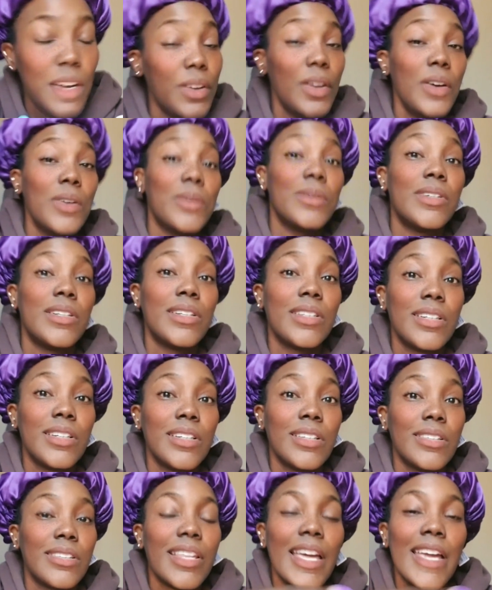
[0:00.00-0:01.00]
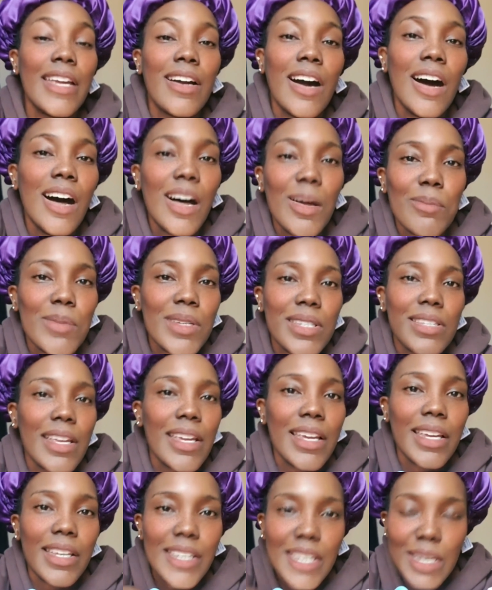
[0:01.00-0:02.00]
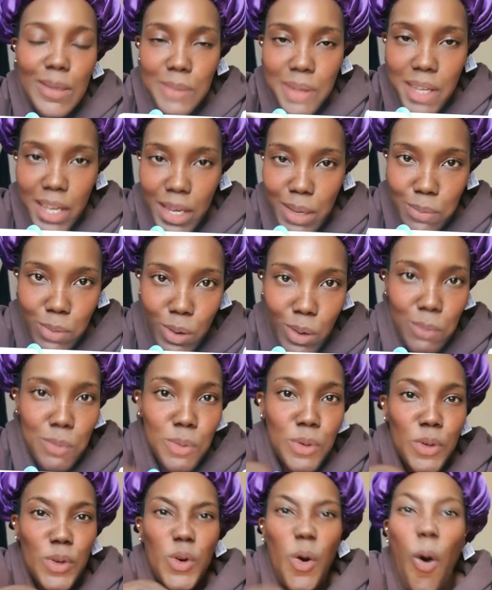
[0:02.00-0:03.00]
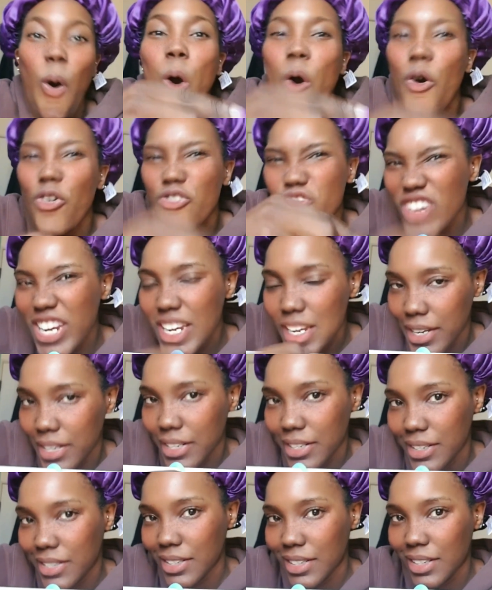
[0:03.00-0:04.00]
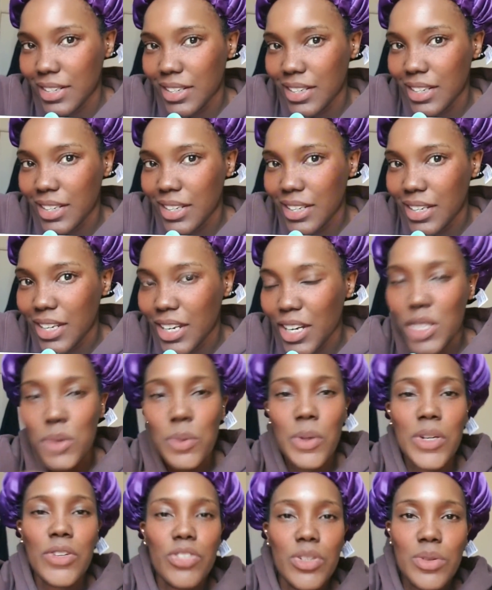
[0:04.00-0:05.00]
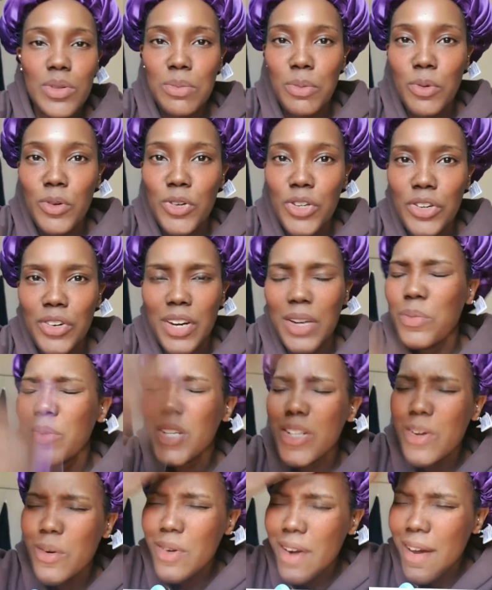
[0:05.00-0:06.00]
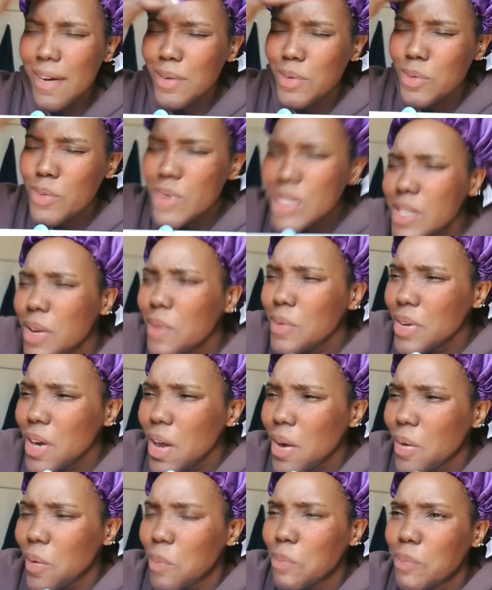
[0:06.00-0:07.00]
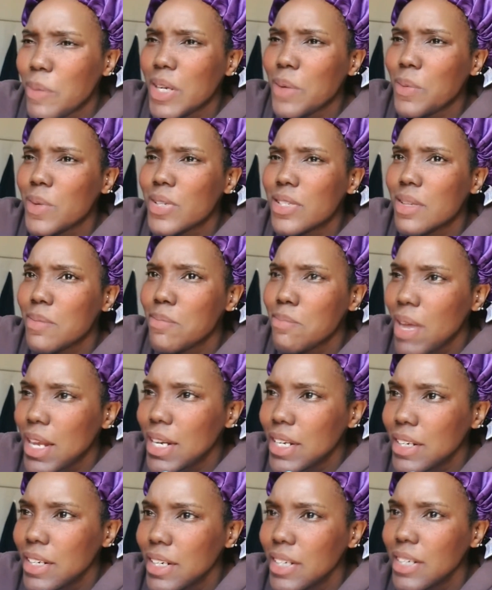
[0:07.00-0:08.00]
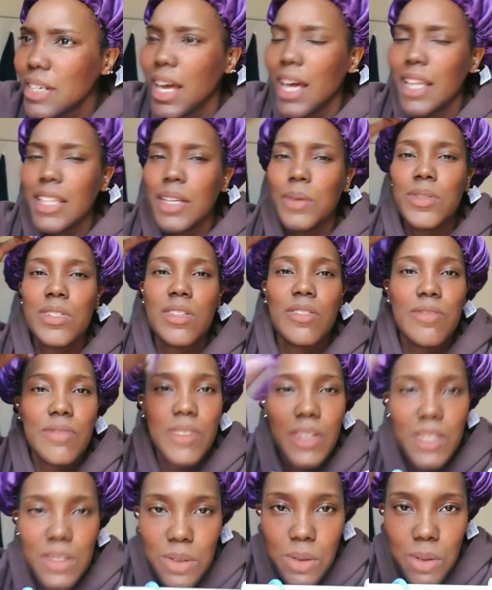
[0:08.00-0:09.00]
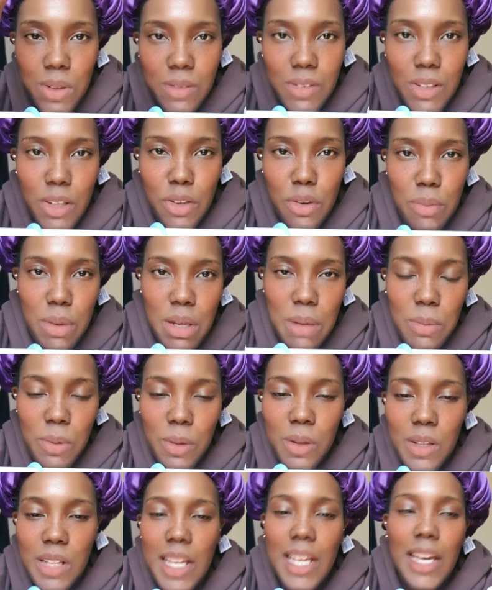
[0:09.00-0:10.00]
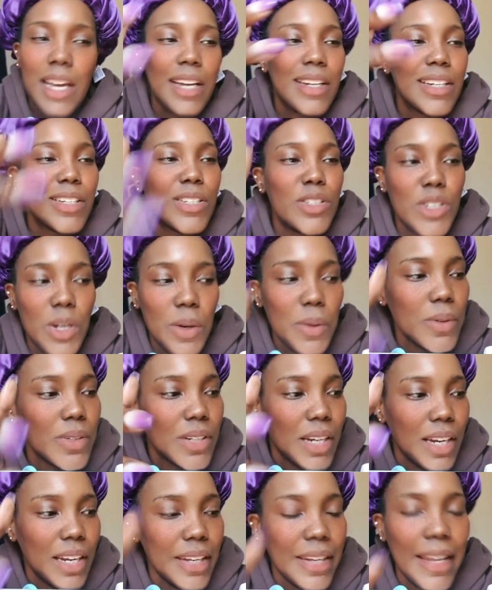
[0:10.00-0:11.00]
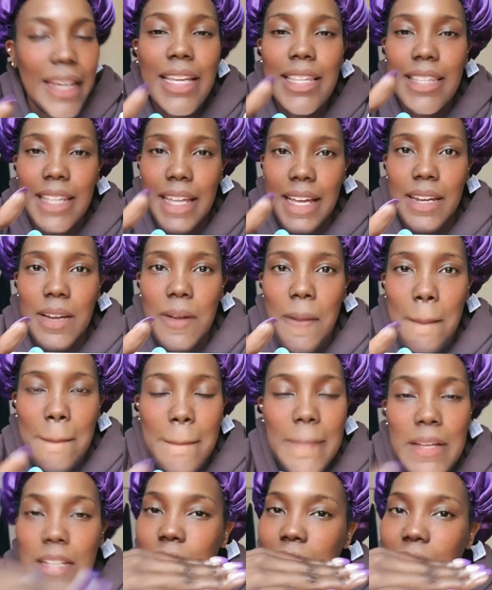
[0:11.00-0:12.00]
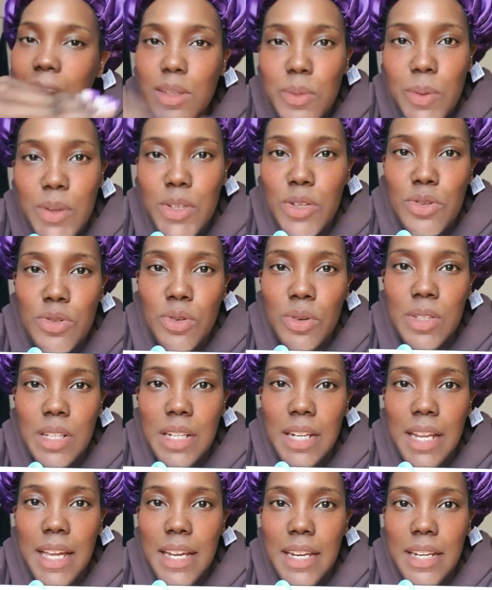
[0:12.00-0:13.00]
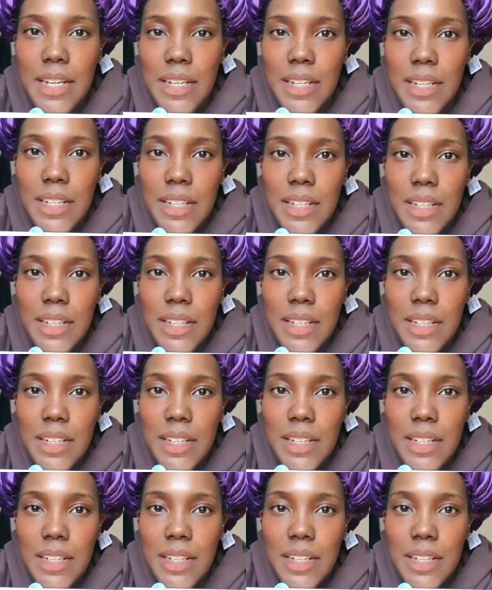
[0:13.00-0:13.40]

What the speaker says: No, they can't be saying Keep K-pop Korean. Because what if she was born in Korea? We don't know. But it was the melanin, and that was the first thought of a lot of people. And I don't like that, because that's where you draw the line.